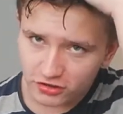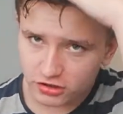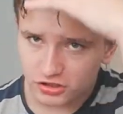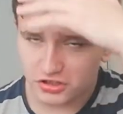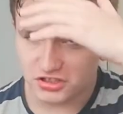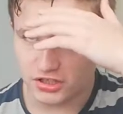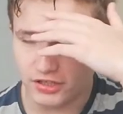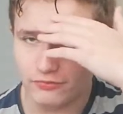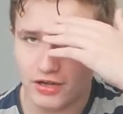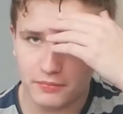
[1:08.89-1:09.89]
I usually
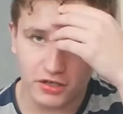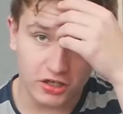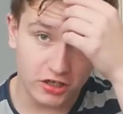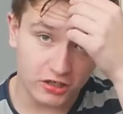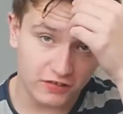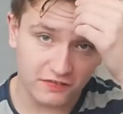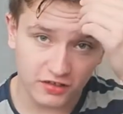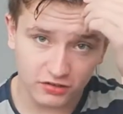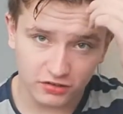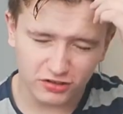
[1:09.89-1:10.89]
like wet my hair in the
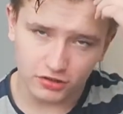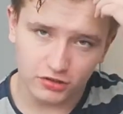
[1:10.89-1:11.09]
sink.